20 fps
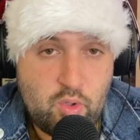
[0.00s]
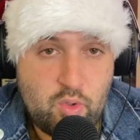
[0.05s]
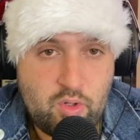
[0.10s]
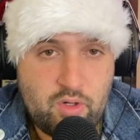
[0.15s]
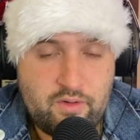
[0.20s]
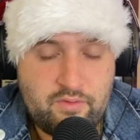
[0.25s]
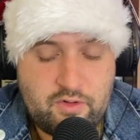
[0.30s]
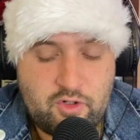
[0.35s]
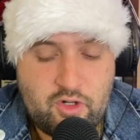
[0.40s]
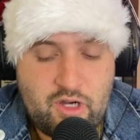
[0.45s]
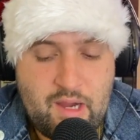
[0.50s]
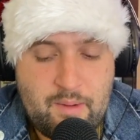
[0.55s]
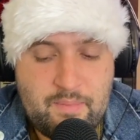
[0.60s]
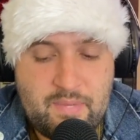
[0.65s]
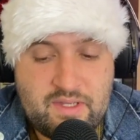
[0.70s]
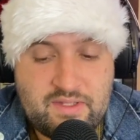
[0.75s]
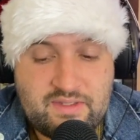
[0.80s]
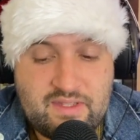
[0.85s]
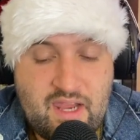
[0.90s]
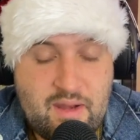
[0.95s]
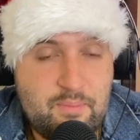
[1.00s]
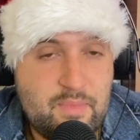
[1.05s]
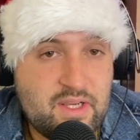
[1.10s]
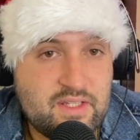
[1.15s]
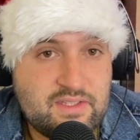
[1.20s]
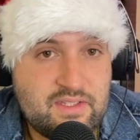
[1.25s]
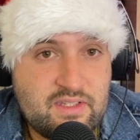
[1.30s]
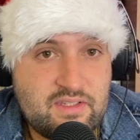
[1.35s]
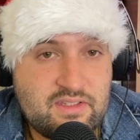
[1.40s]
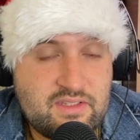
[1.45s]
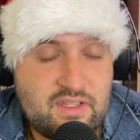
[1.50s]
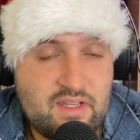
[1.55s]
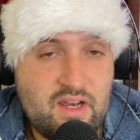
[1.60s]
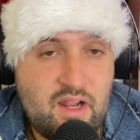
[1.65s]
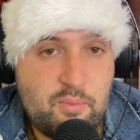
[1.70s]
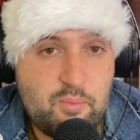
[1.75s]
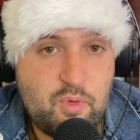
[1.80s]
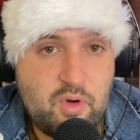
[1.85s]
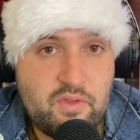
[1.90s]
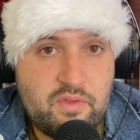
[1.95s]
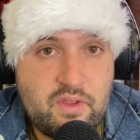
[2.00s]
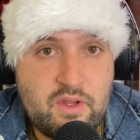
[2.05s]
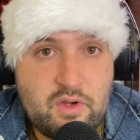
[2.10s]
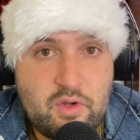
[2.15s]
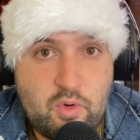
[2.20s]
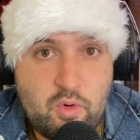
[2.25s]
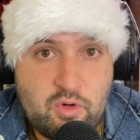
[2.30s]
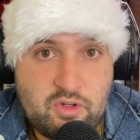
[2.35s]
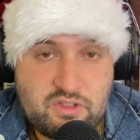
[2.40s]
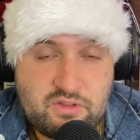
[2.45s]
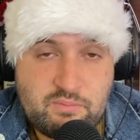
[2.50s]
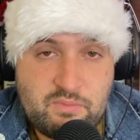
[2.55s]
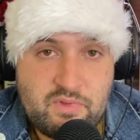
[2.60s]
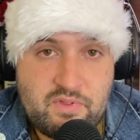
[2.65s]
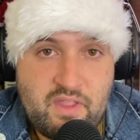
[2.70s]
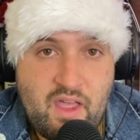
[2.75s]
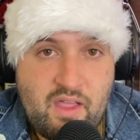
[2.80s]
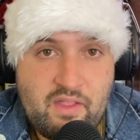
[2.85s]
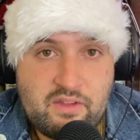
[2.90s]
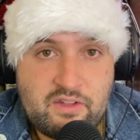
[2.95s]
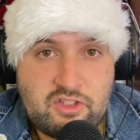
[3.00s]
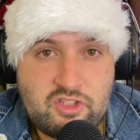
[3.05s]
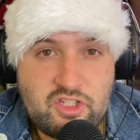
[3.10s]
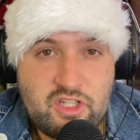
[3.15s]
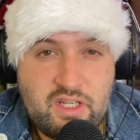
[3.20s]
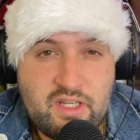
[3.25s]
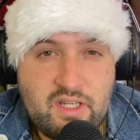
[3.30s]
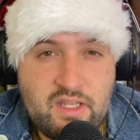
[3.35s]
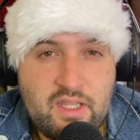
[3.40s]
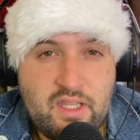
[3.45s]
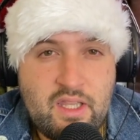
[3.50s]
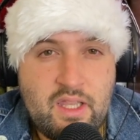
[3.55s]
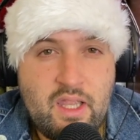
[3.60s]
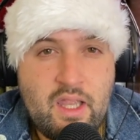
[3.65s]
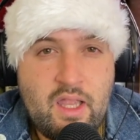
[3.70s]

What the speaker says: lore of Krampus and mixes it up with Norse mythology.